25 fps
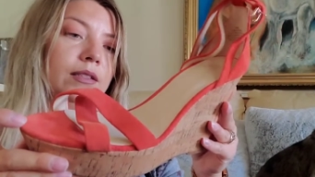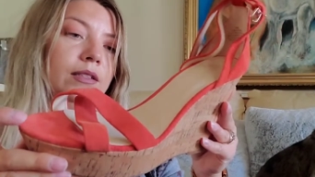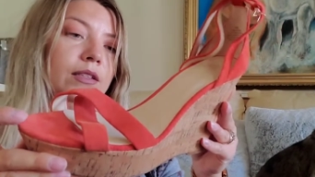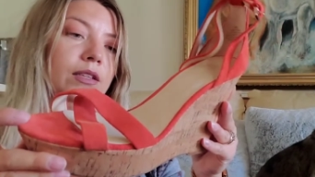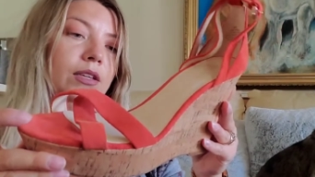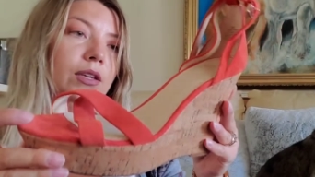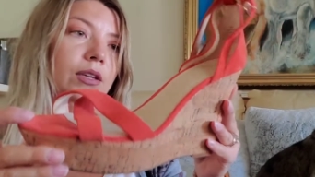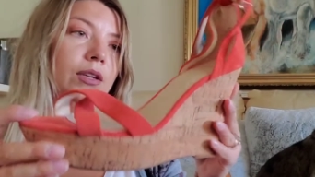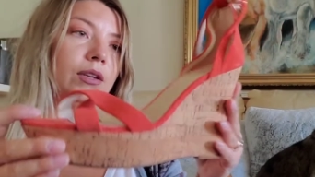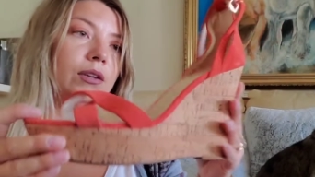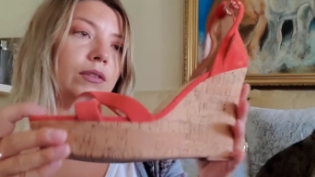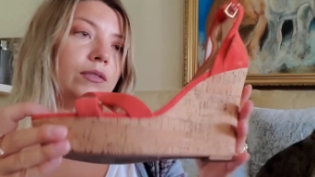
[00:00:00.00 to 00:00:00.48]

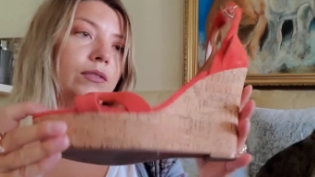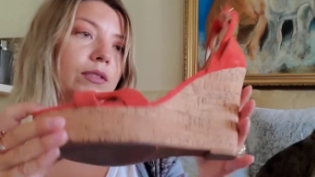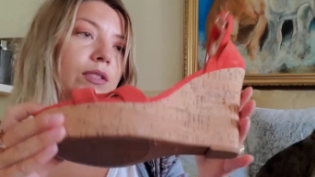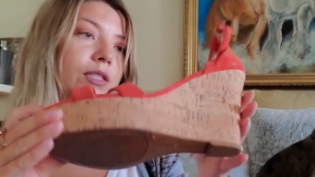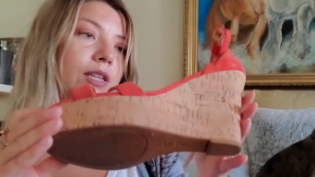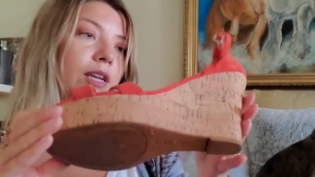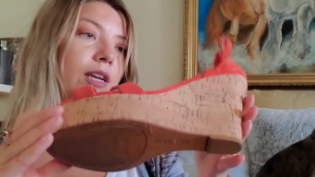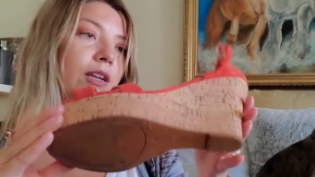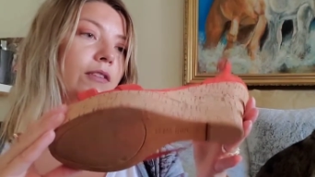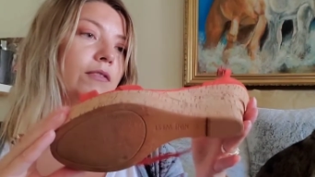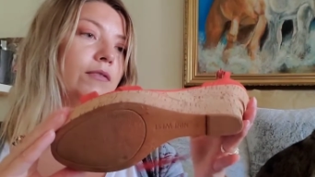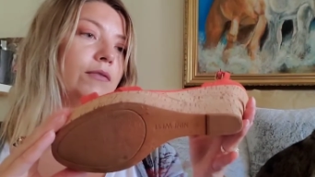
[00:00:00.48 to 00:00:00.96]
you know, it's
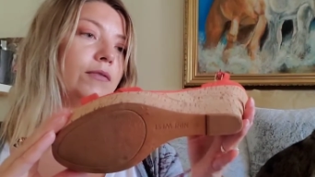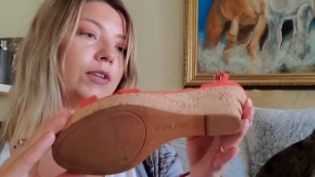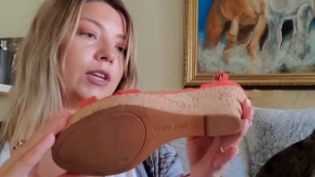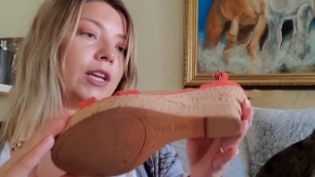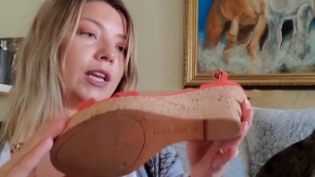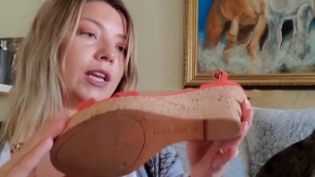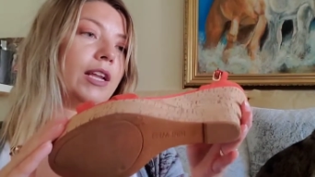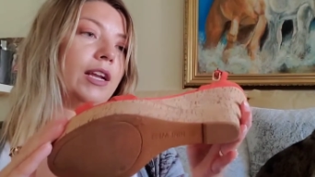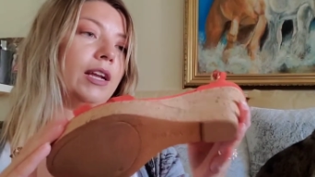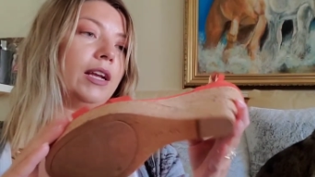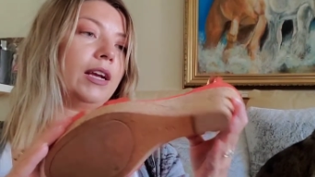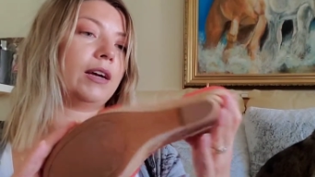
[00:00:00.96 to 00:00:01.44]
kind of, we're
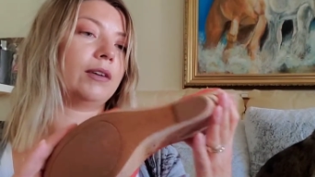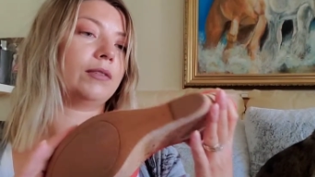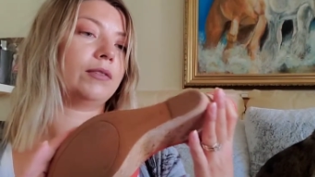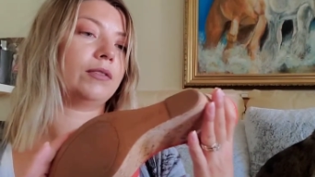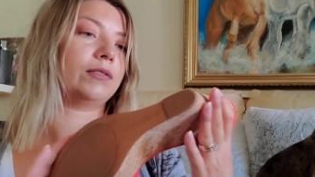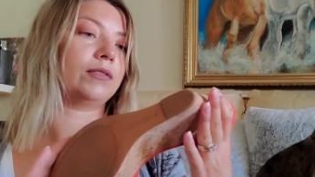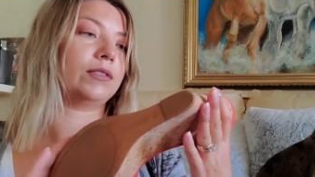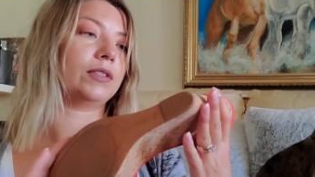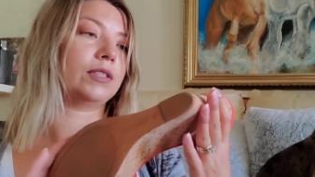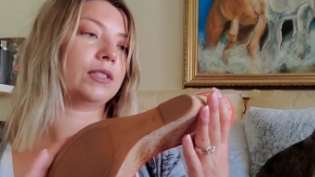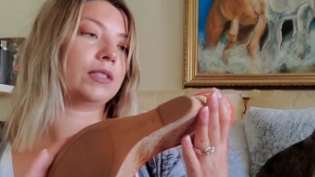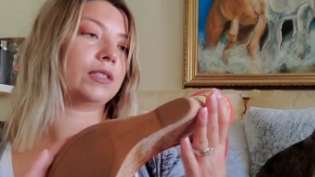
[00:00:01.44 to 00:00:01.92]
getting out
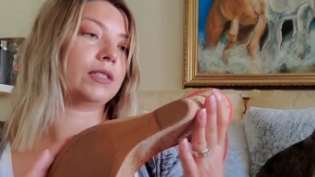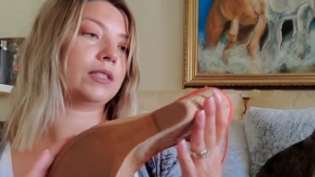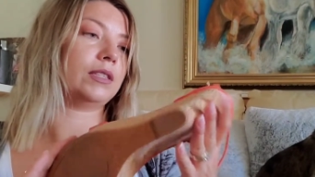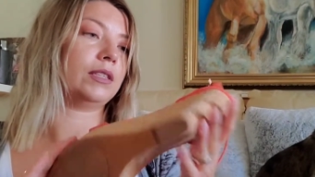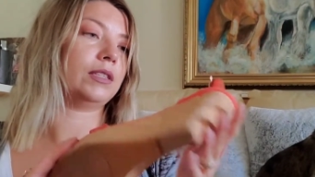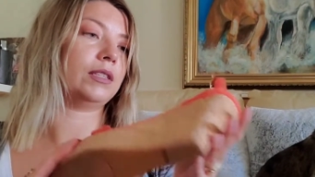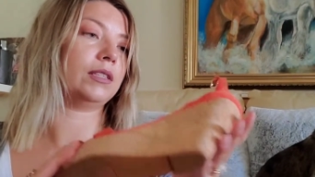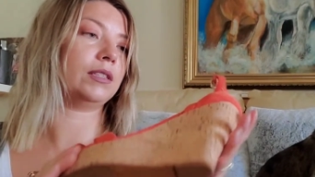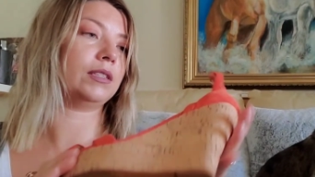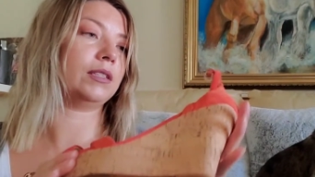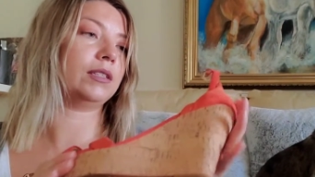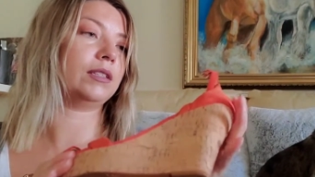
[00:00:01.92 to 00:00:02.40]
of the
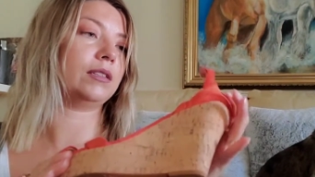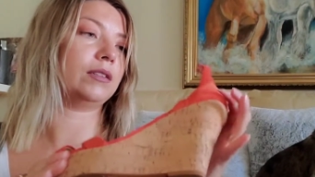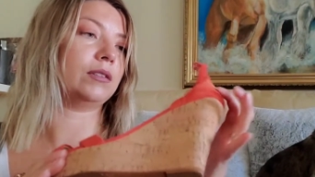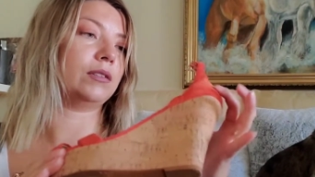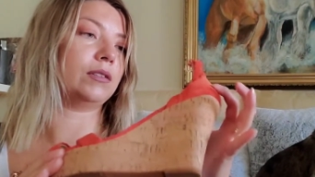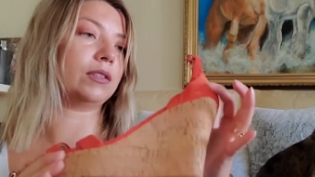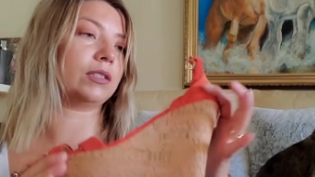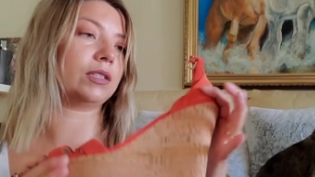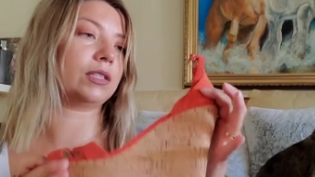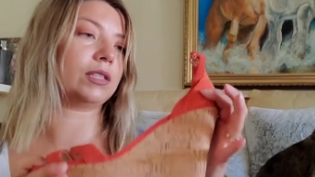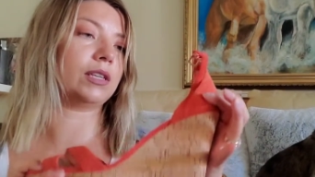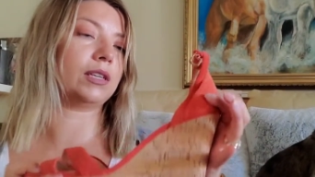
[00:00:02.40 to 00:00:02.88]
season.
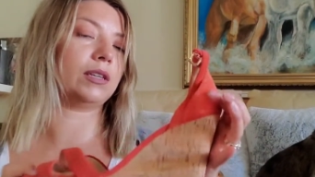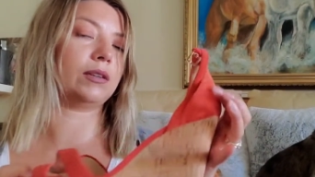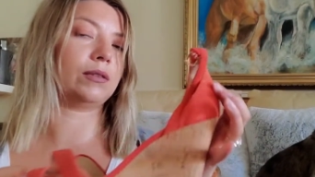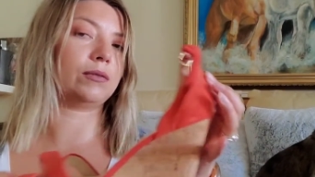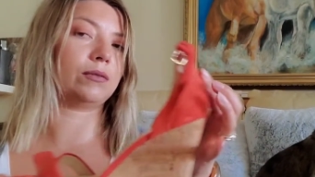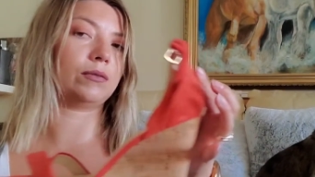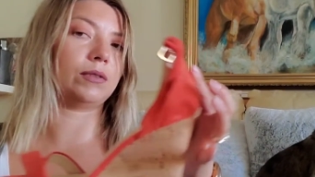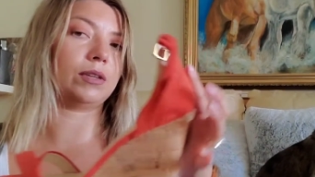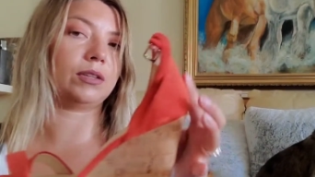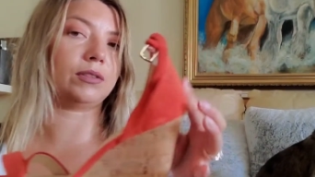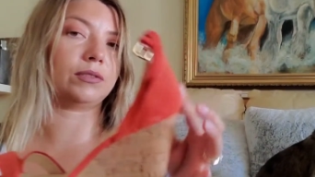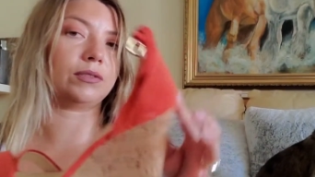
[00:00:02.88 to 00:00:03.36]
Looks like
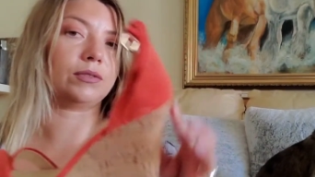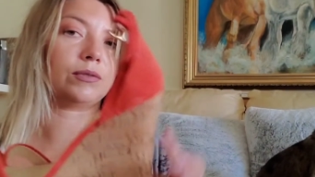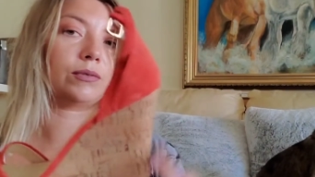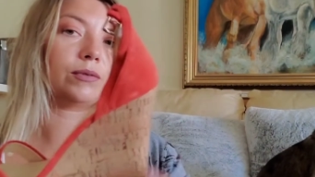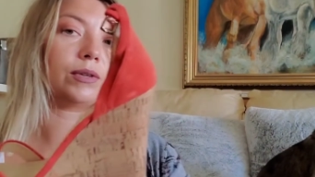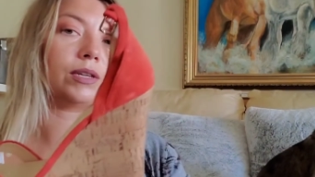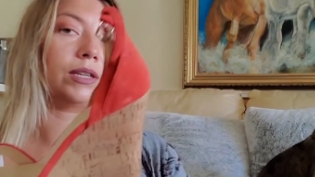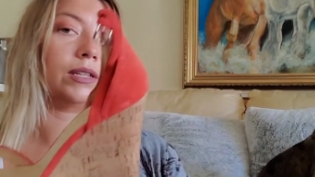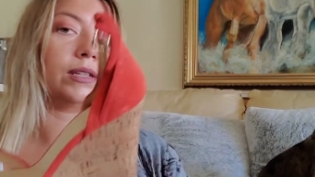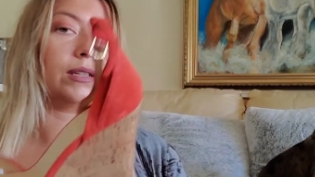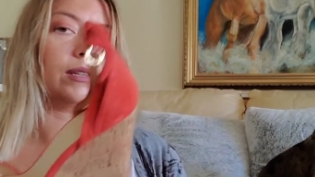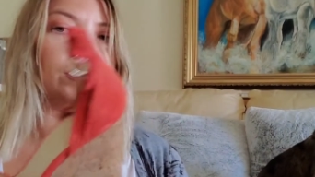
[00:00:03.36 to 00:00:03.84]
real
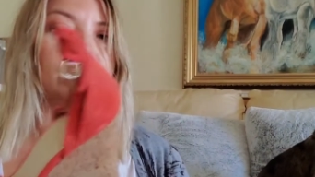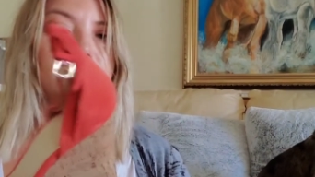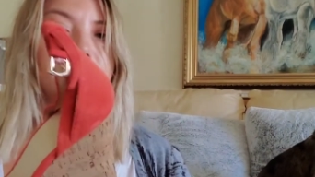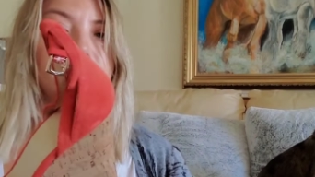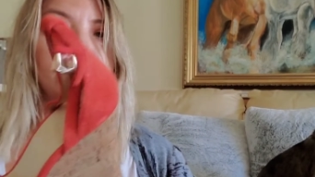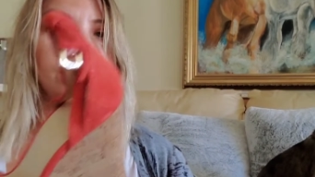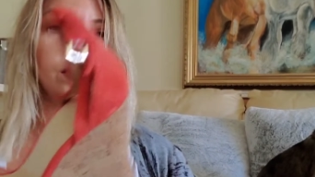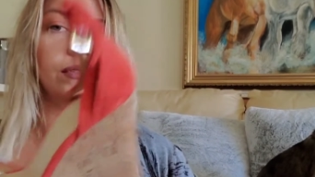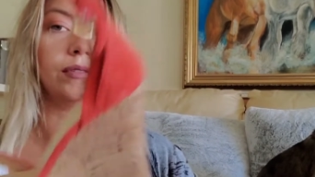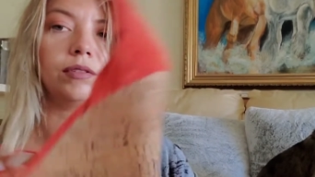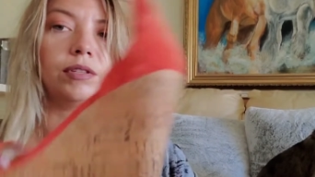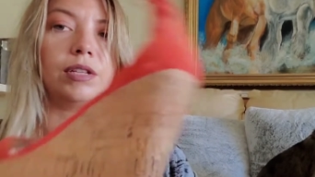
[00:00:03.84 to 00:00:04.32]
suede though,
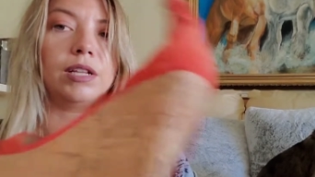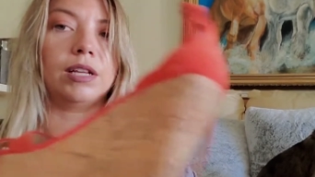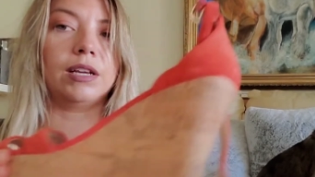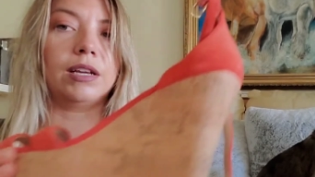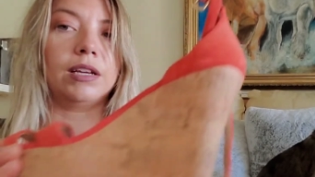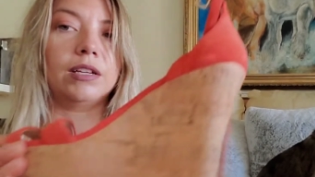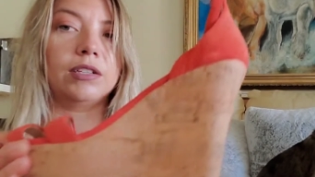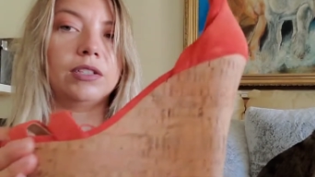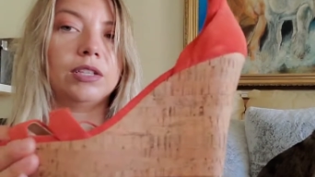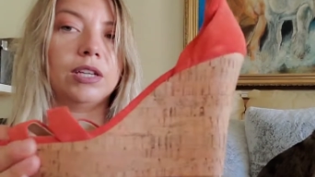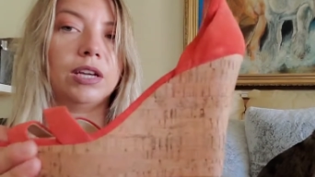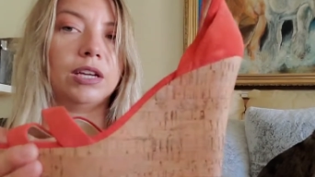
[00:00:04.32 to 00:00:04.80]
so like
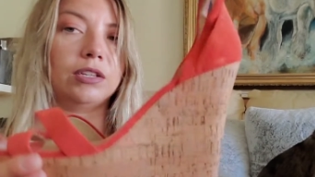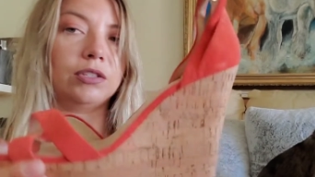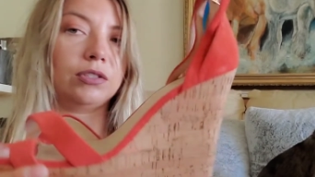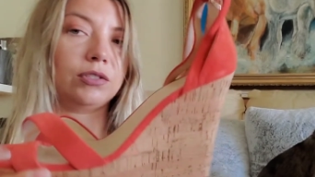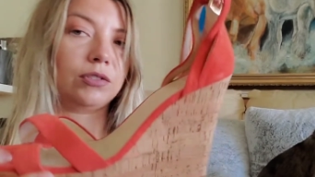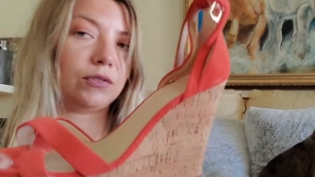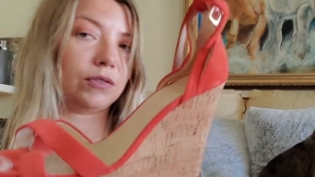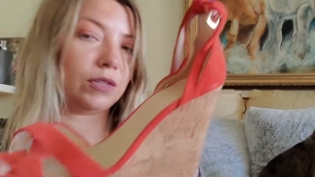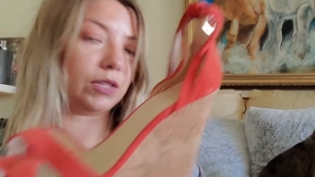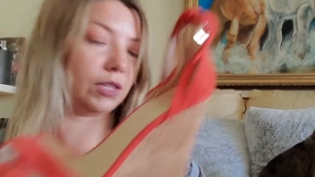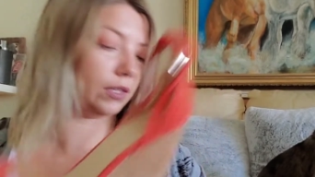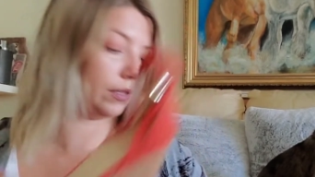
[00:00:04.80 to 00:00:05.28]
a
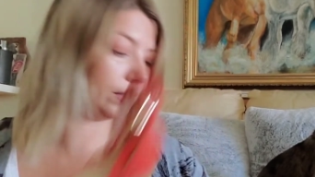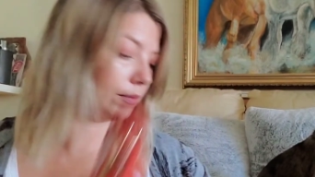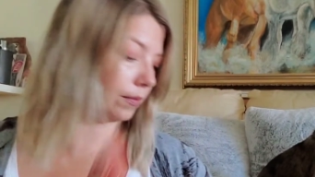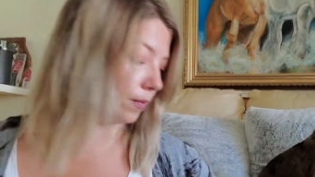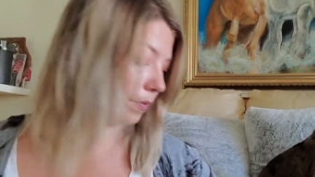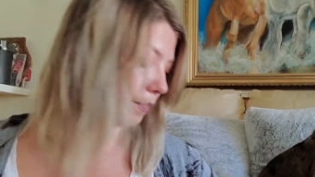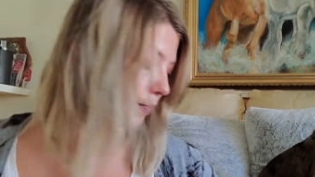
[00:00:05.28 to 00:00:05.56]
tangerine.